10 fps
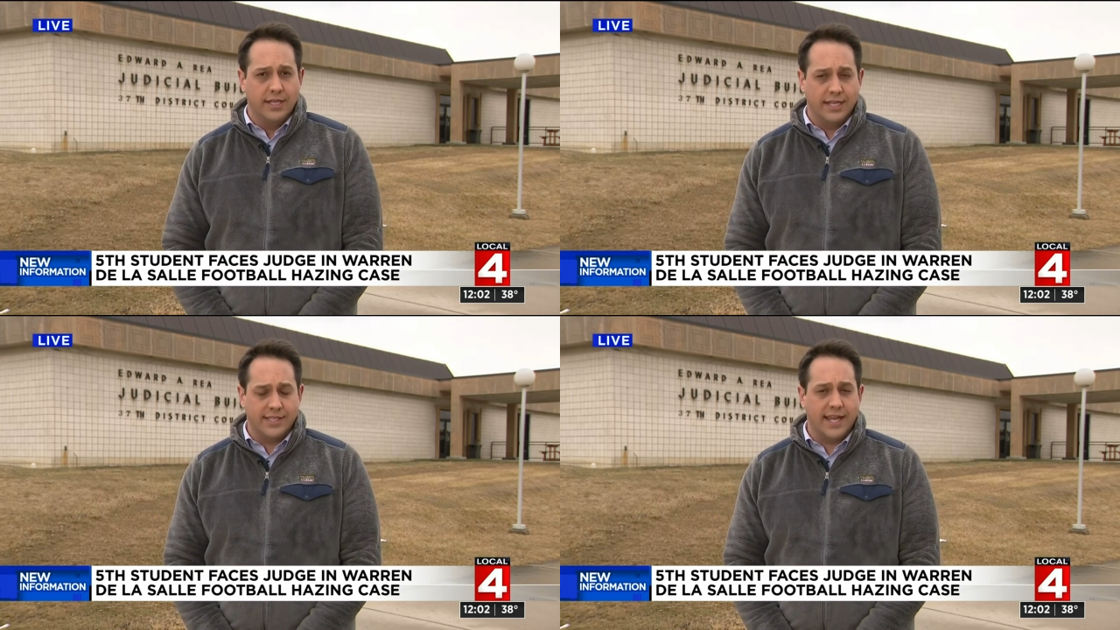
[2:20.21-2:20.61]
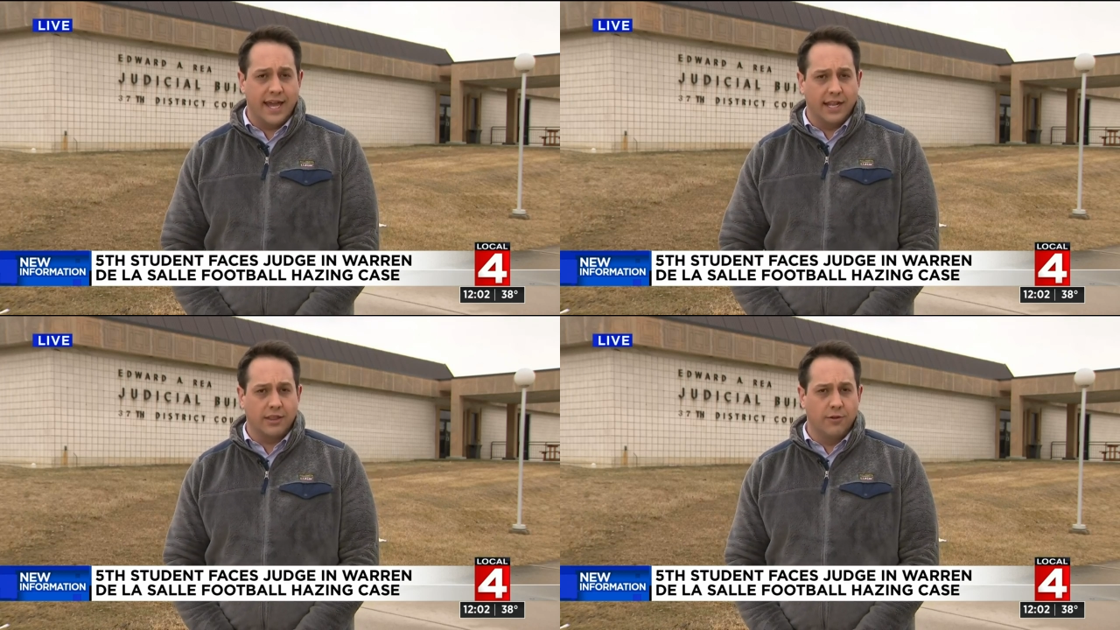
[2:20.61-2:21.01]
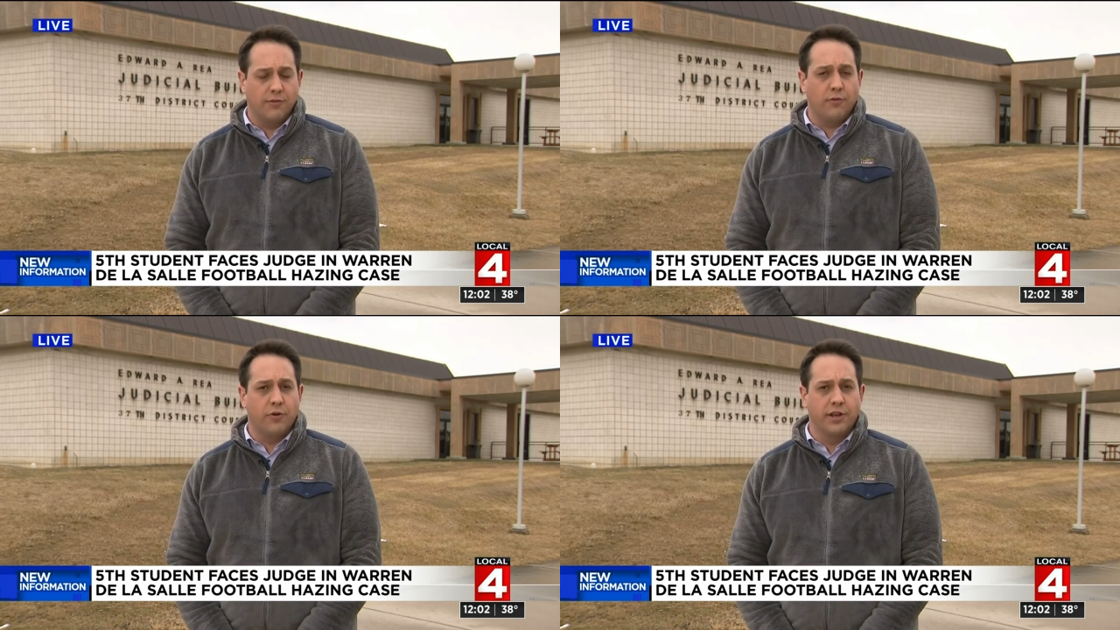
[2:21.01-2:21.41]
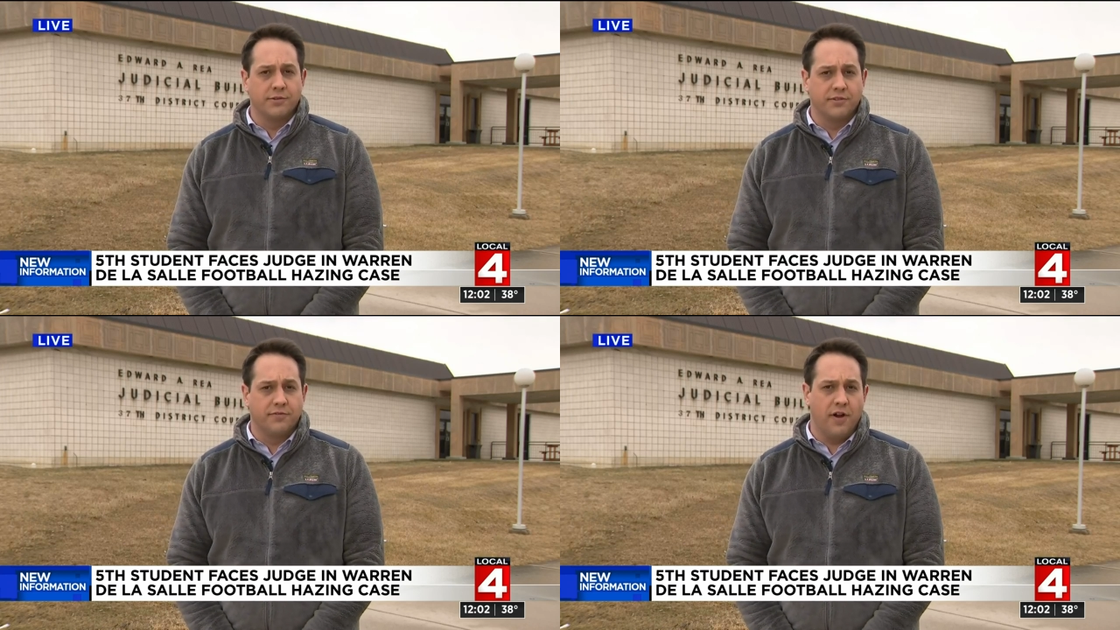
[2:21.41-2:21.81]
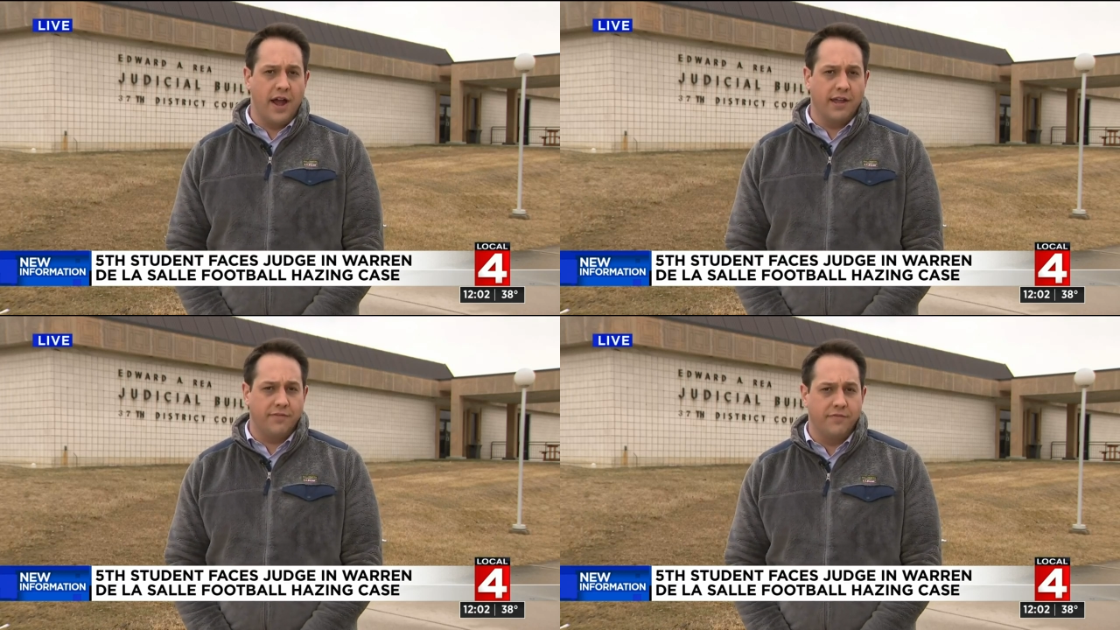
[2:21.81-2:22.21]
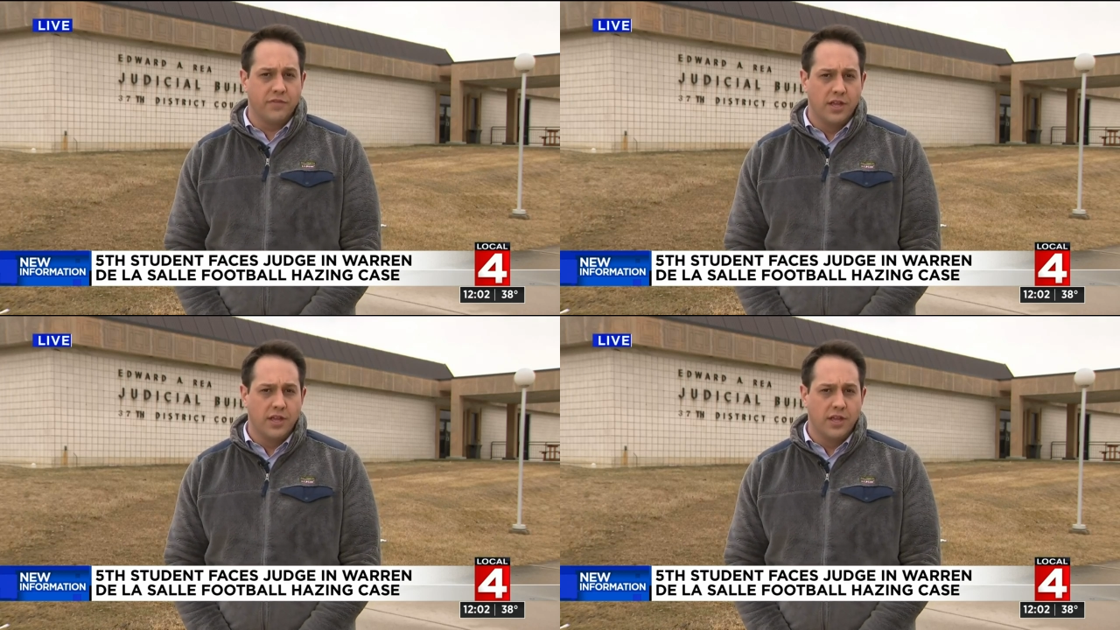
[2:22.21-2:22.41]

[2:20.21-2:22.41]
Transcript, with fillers: That's again at Local 4 News at 5.